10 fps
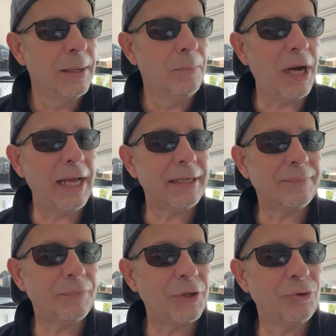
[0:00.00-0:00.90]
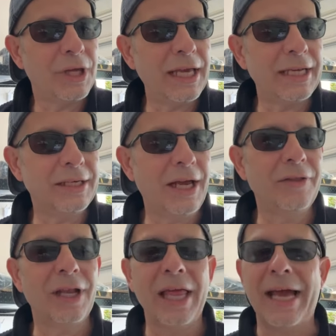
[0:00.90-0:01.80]
But you get it
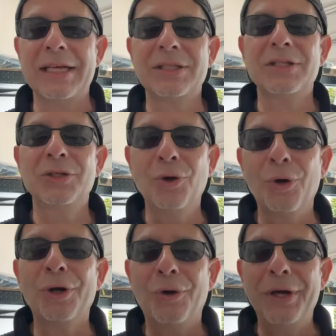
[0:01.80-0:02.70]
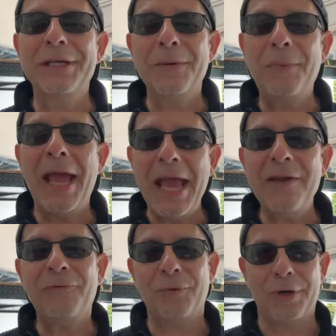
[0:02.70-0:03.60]
nonetheless. You're going to
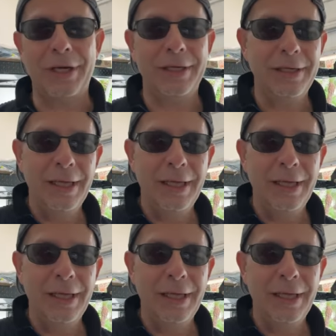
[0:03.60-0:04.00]
pay for it.